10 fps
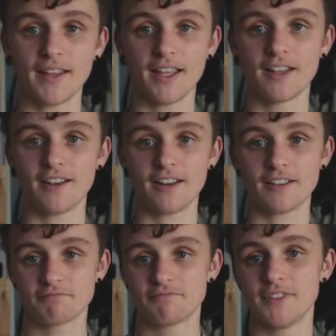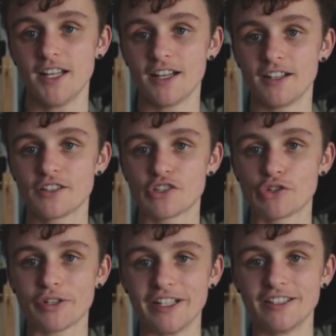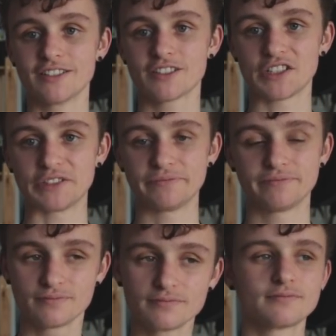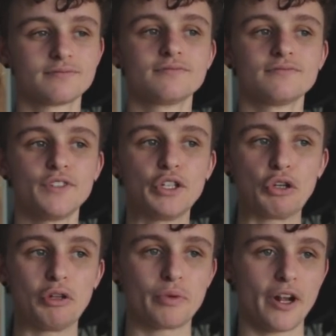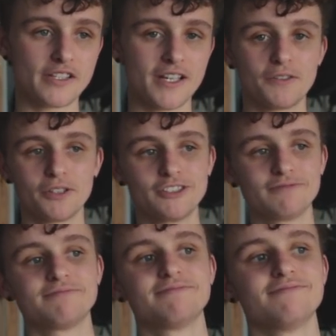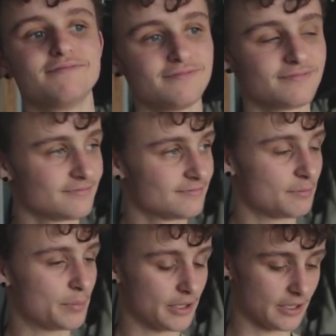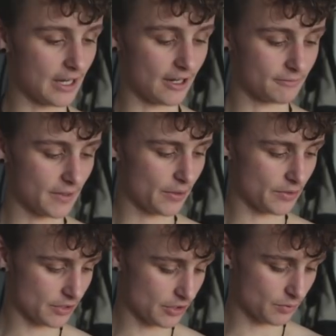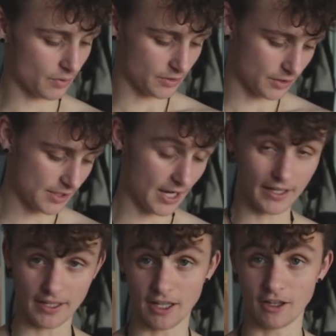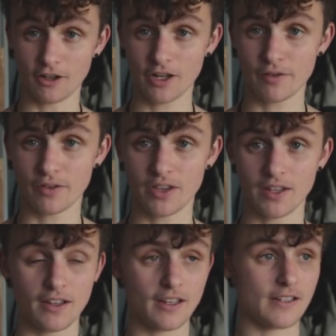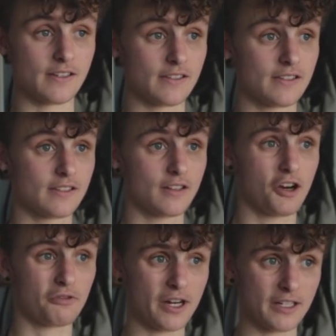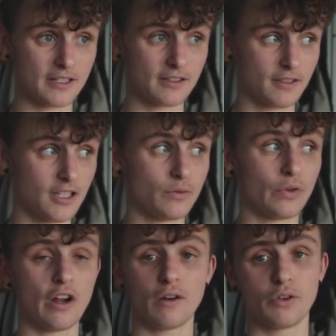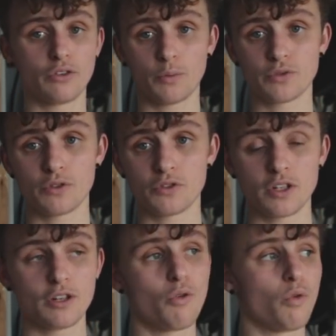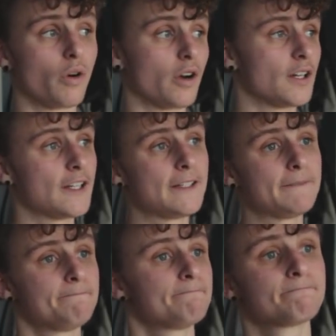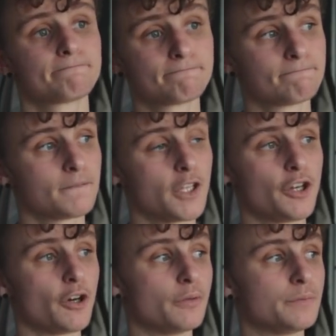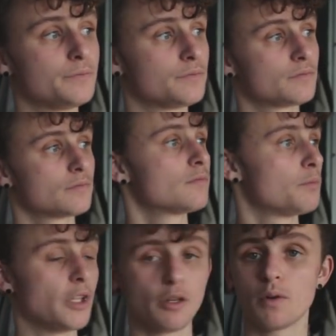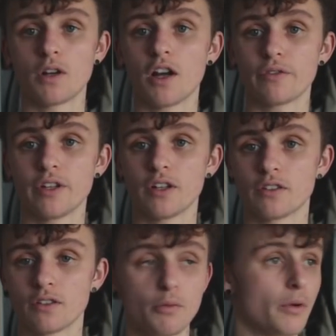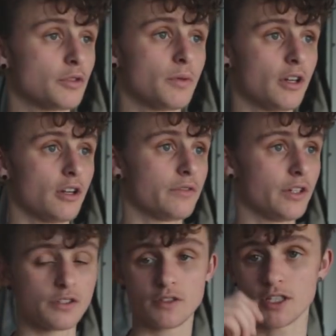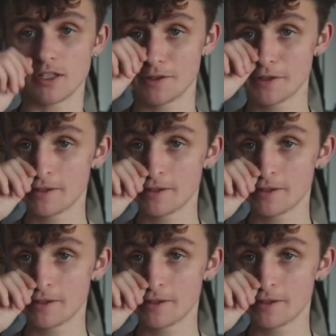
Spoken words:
And yeah, that's just great. So look on the bright side, right? But yeah, I also just want to say that not everything is great, even after top surgery, or, you know, being 1.5 years, almost 1.5 years on T.